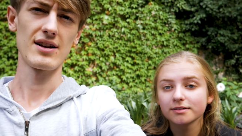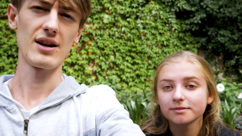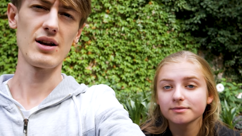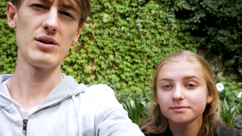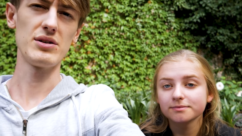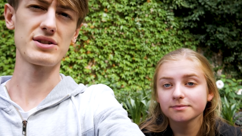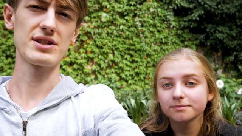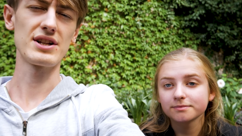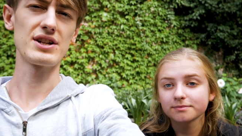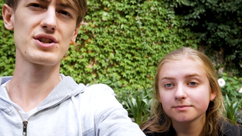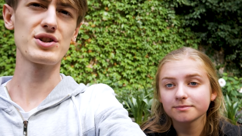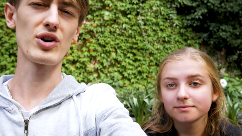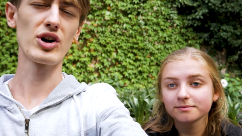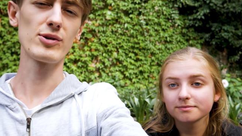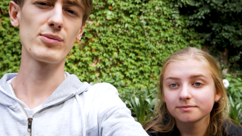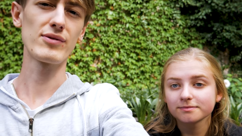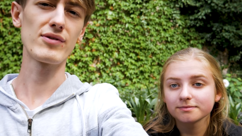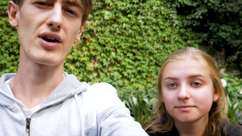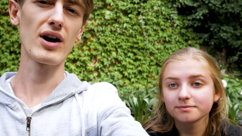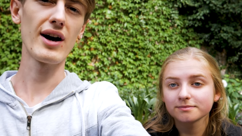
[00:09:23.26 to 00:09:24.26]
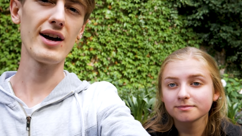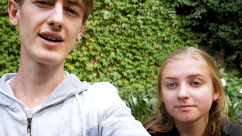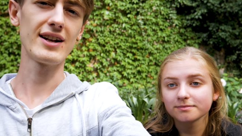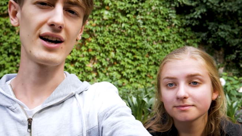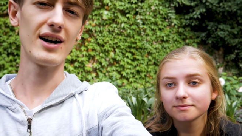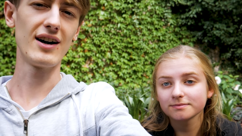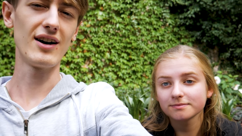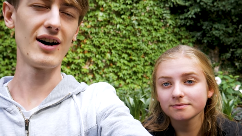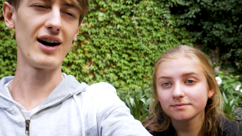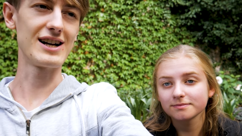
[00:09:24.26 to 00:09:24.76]
Speaker 1: It was an enjoyable ride.
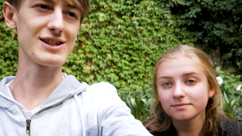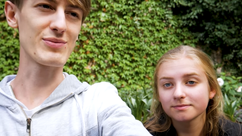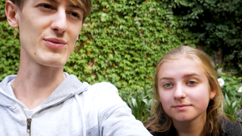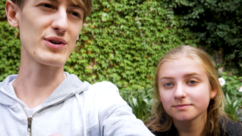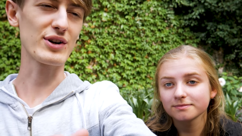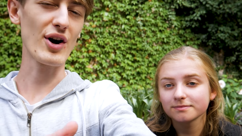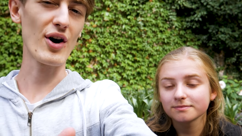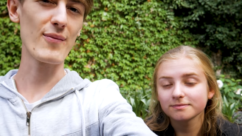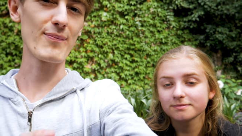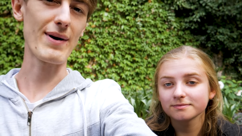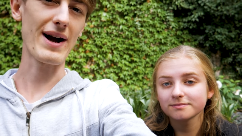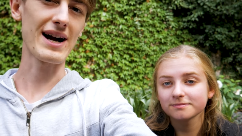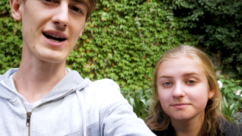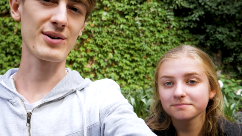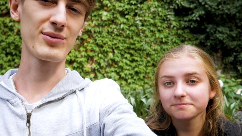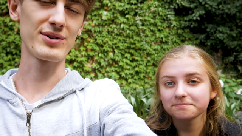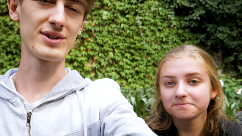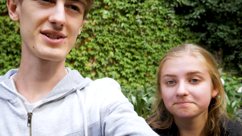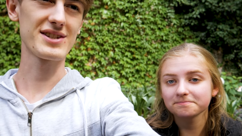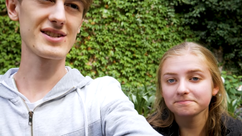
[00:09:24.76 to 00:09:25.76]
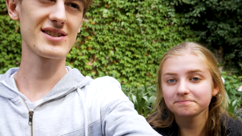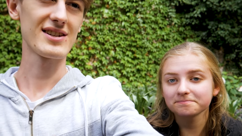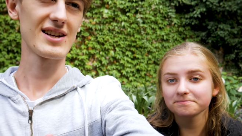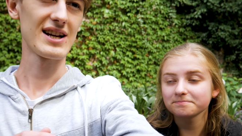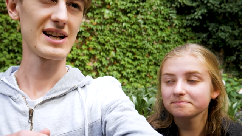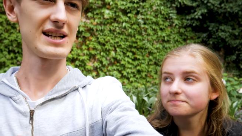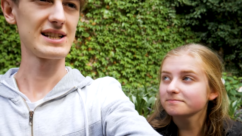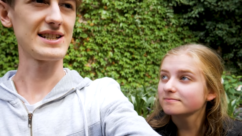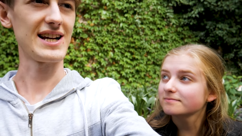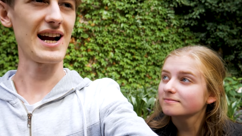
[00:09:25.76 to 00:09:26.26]
As we were going backwards,
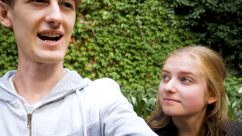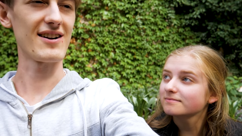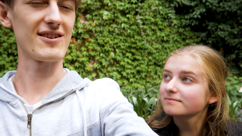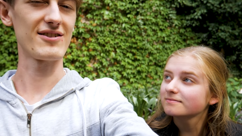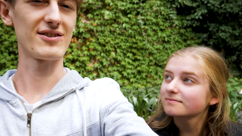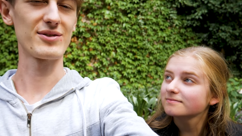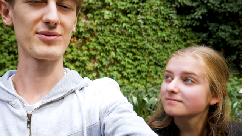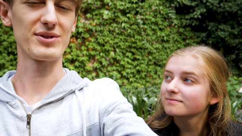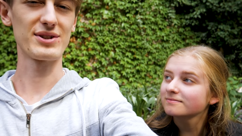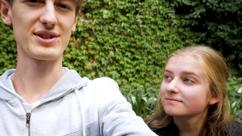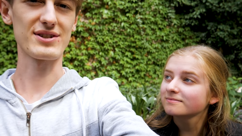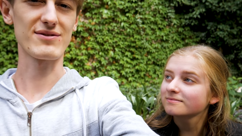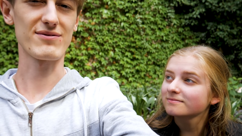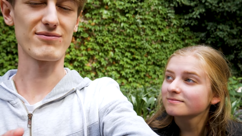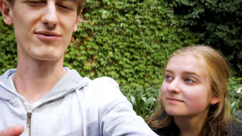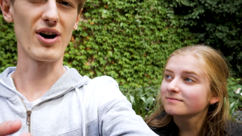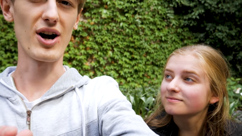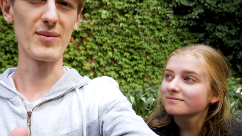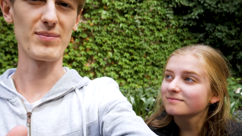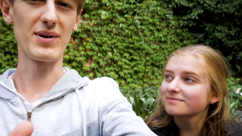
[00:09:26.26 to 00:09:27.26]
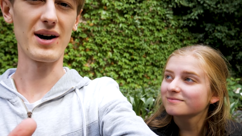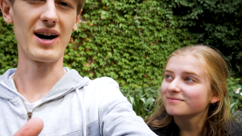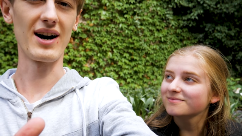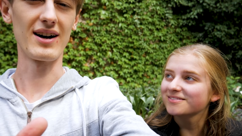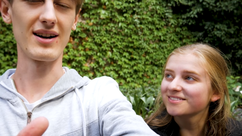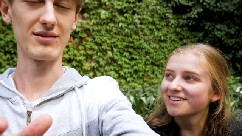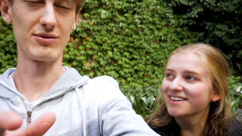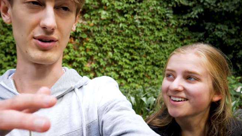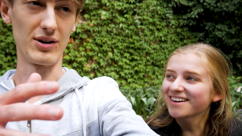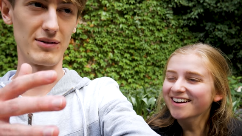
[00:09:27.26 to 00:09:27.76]
Taron was right
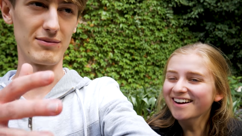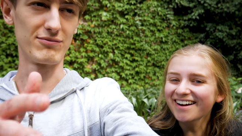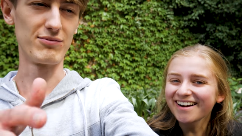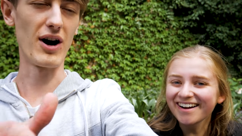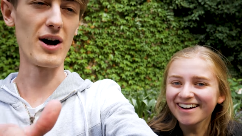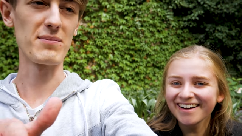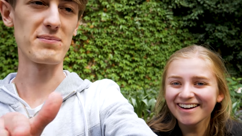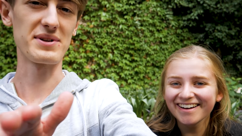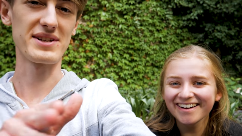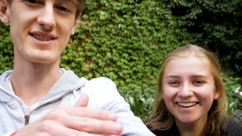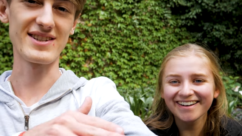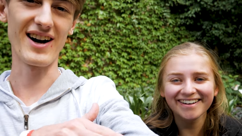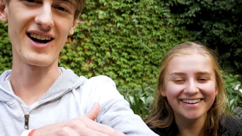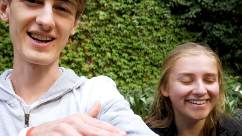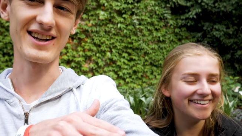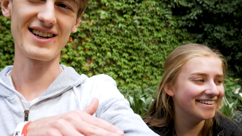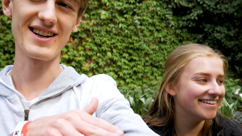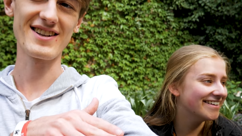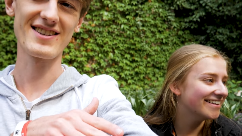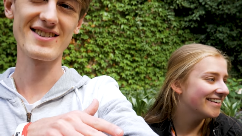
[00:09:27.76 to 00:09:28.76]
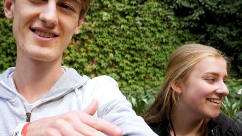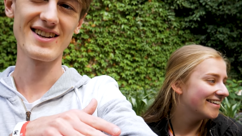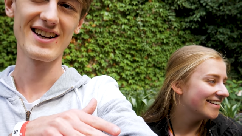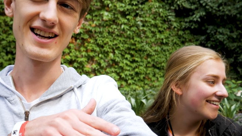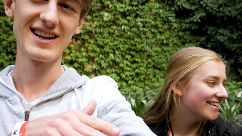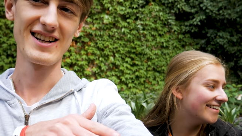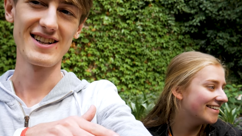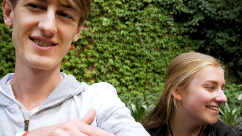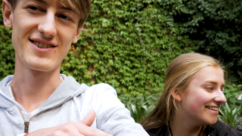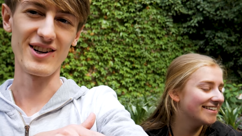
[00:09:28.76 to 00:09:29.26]
behind, well, right beside us.
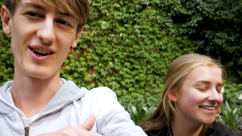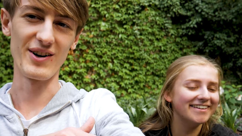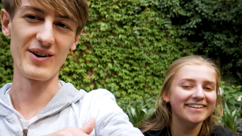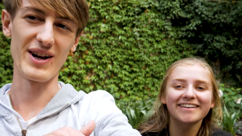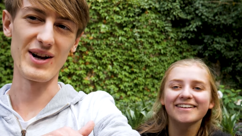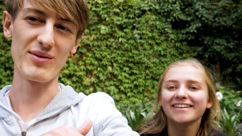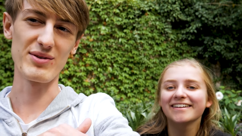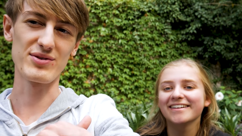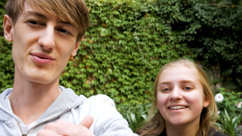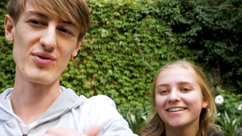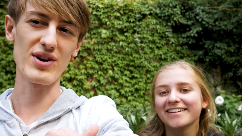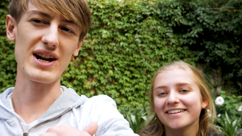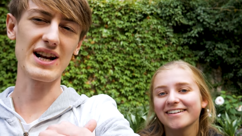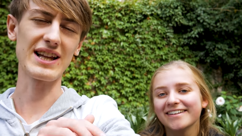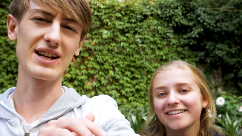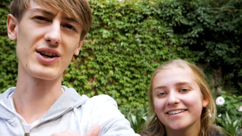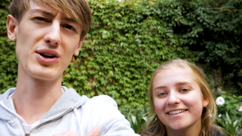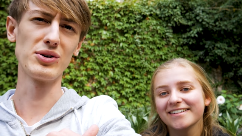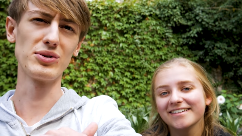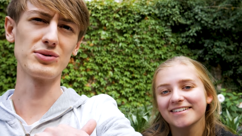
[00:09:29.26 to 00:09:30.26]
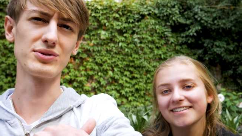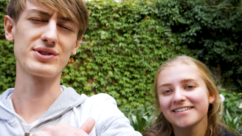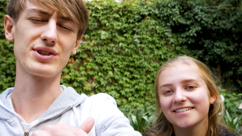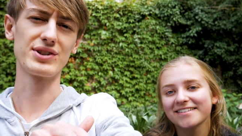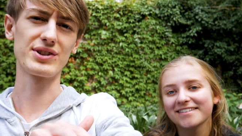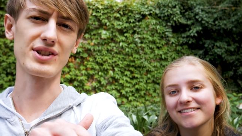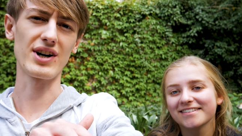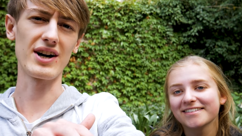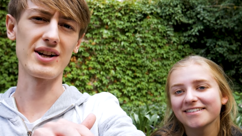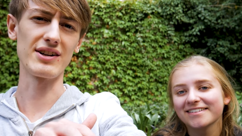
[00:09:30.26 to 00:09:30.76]
So it was really cool to
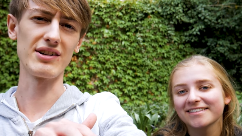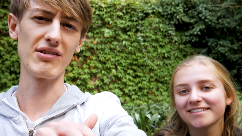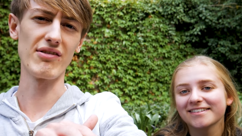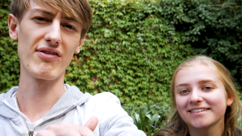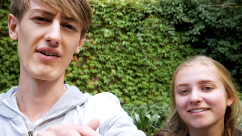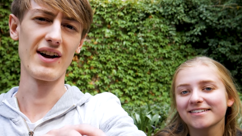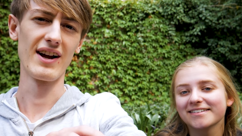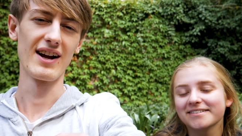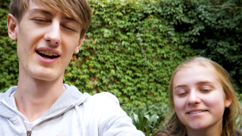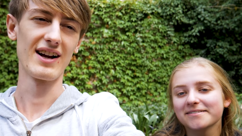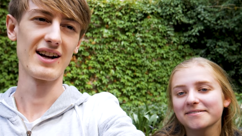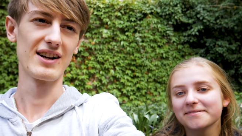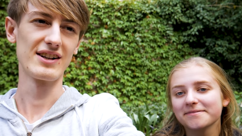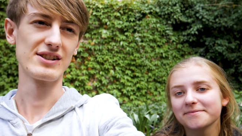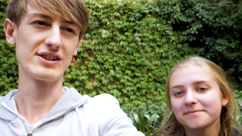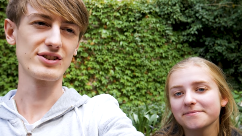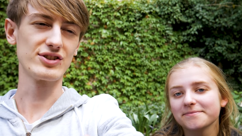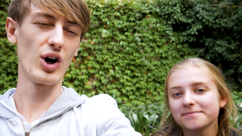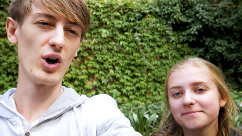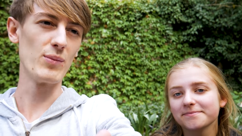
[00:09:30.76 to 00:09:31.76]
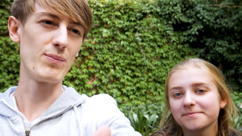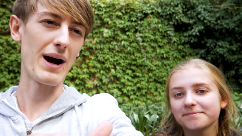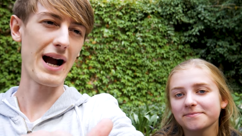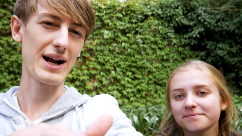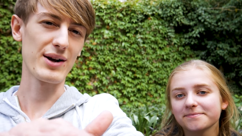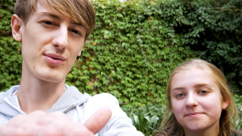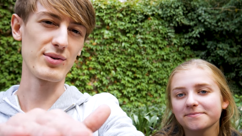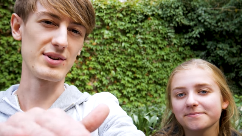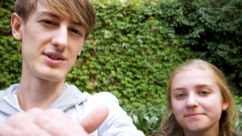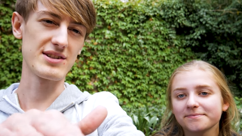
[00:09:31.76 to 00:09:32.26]
kind of go
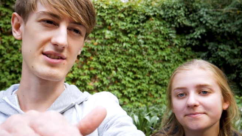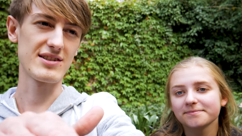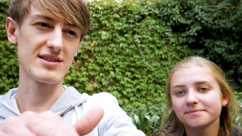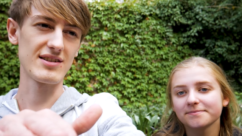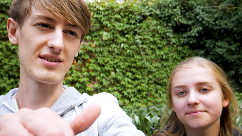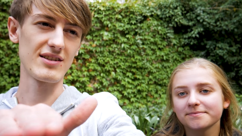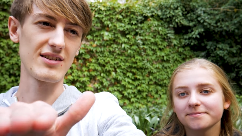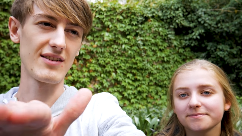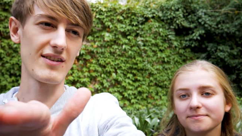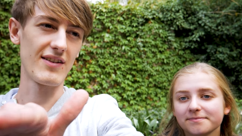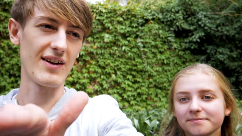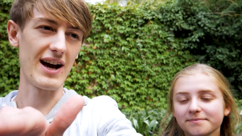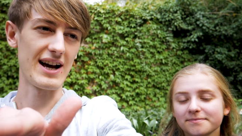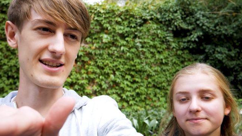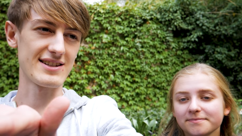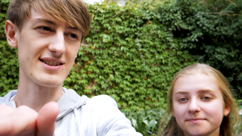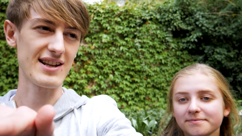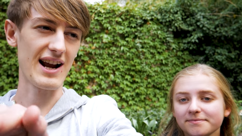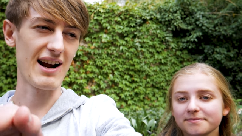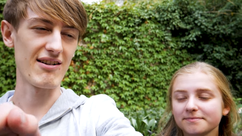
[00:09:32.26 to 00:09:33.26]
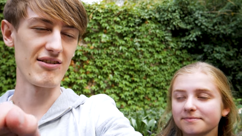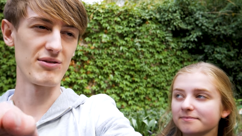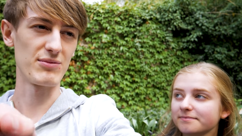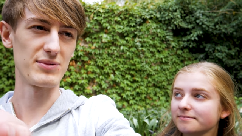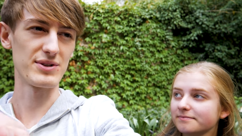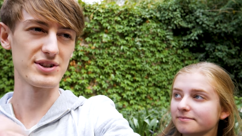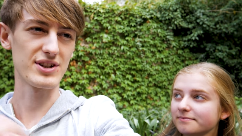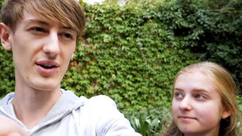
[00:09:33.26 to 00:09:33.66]
backwards as Taron was